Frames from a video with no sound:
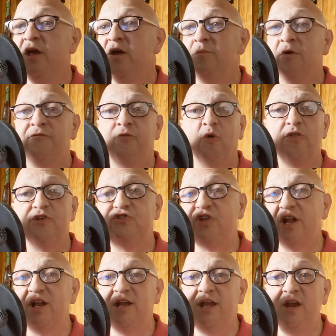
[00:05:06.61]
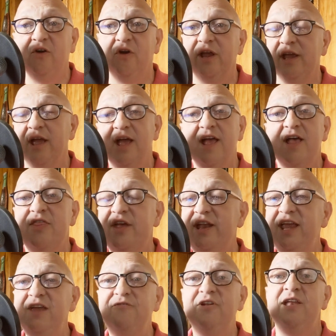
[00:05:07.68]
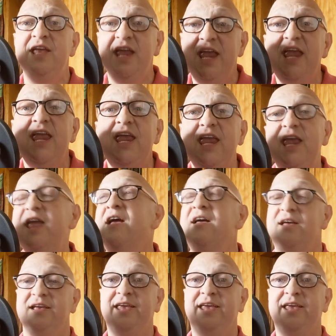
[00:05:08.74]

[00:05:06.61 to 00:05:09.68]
before the Senate hearing that even he